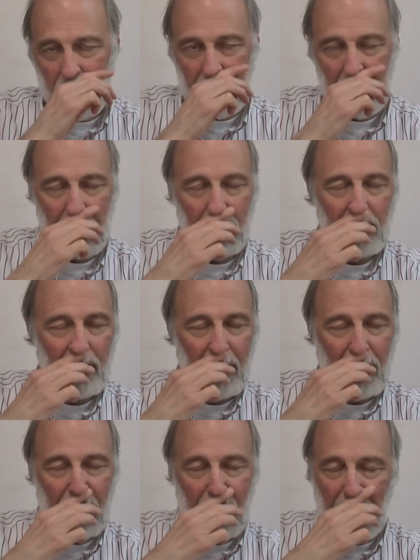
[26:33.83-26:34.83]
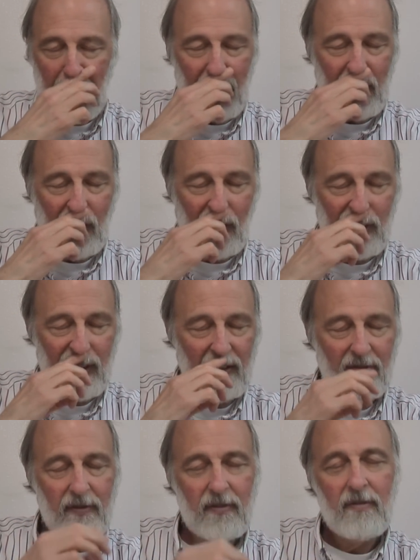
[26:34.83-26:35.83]
I call it
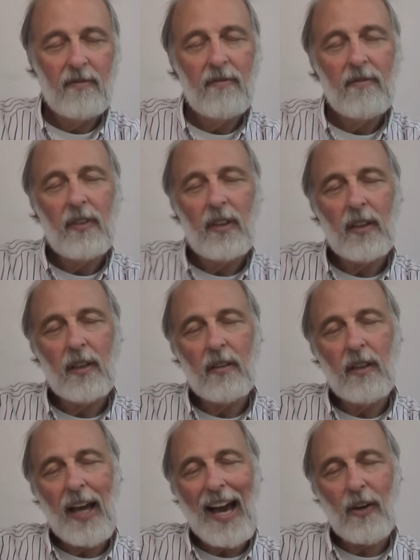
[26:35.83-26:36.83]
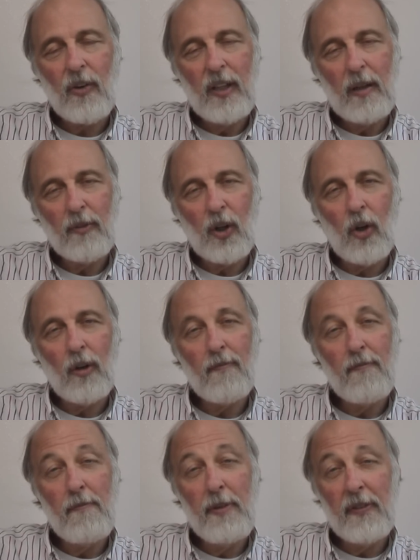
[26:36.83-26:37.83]
a little acronym called
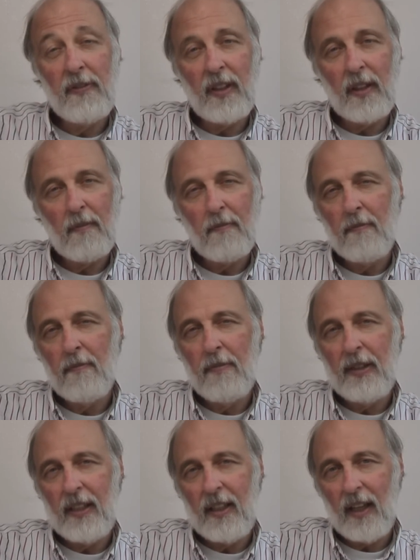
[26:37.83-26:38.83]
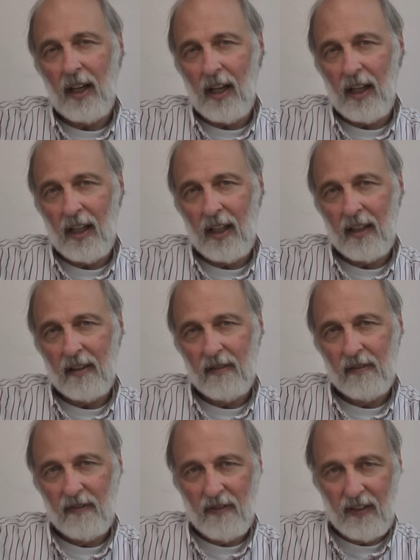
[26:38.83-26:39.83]
BIVA,
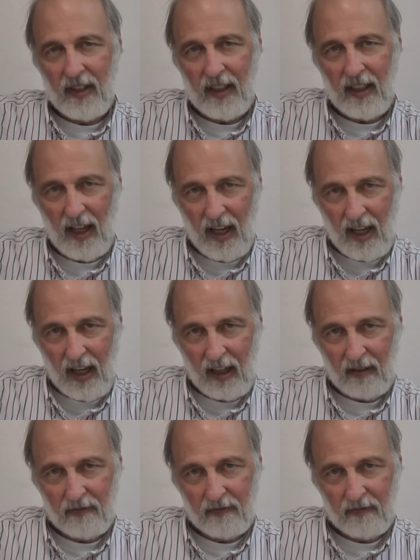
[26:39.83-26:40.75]
B-I-V-A.